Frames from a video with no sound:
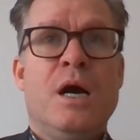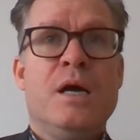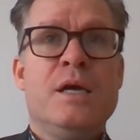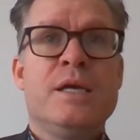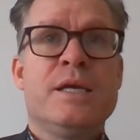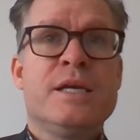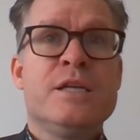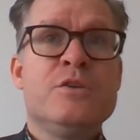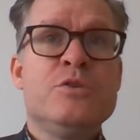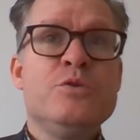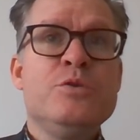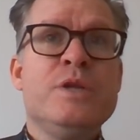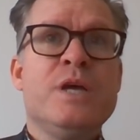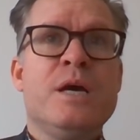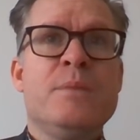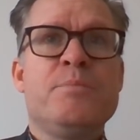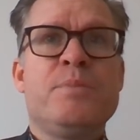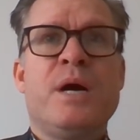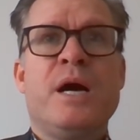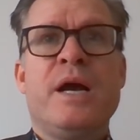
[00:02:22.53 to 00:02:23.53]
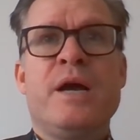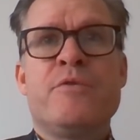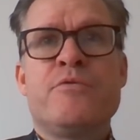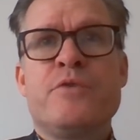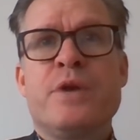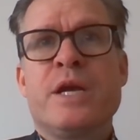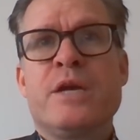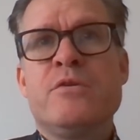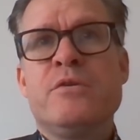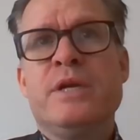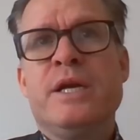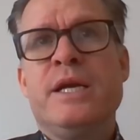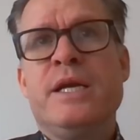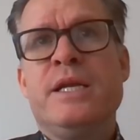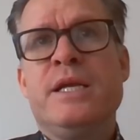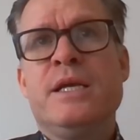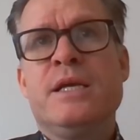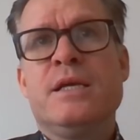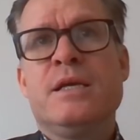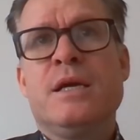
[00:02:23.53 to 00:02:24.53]
It can do that by
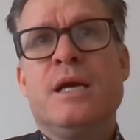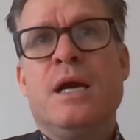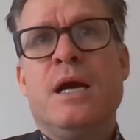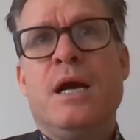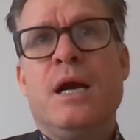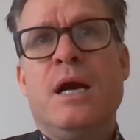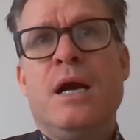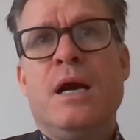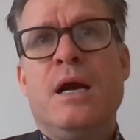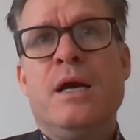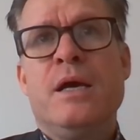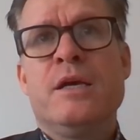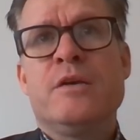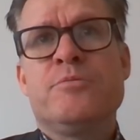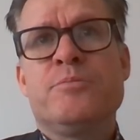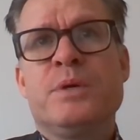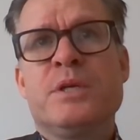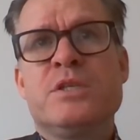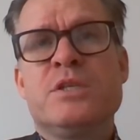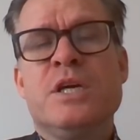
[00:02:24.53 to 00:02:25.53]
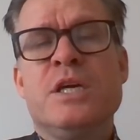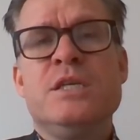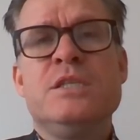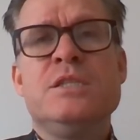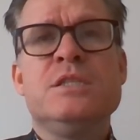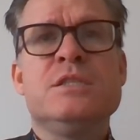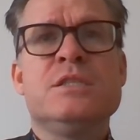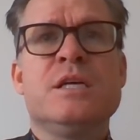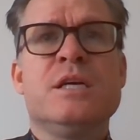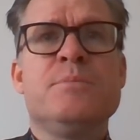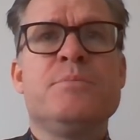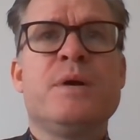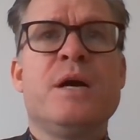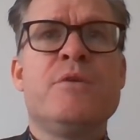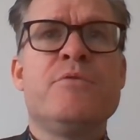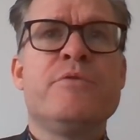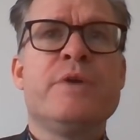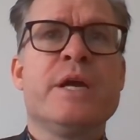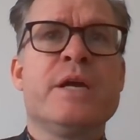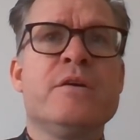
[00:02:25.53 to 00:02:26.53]
regulating expectations and by
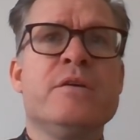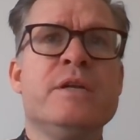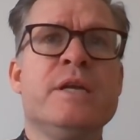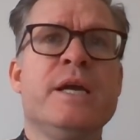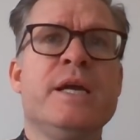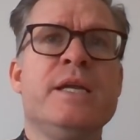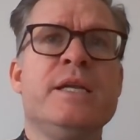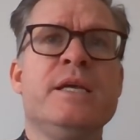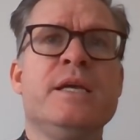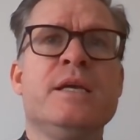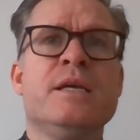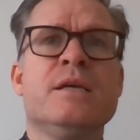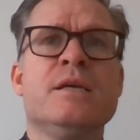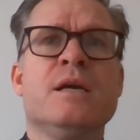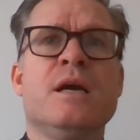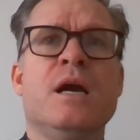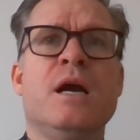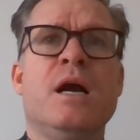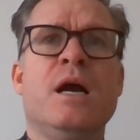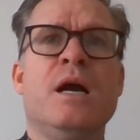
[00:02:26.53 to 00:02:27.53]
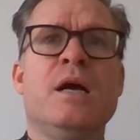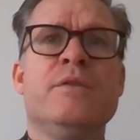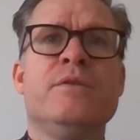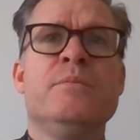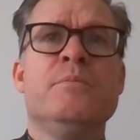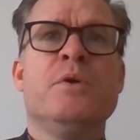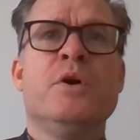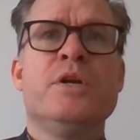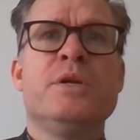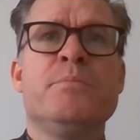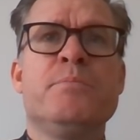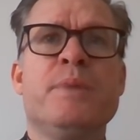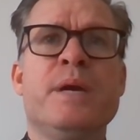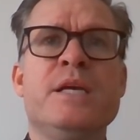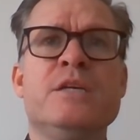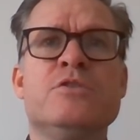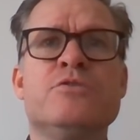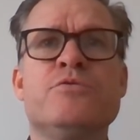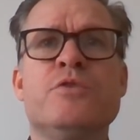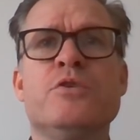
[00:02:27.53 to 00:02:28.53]
regulating the
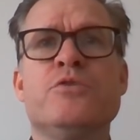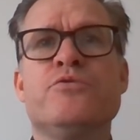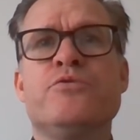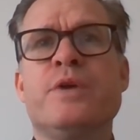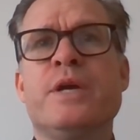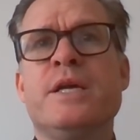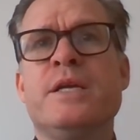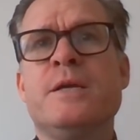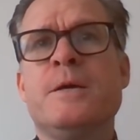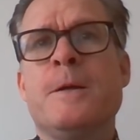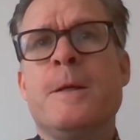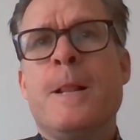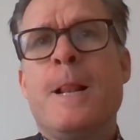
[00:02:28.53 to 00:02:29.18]
money-based growth rate.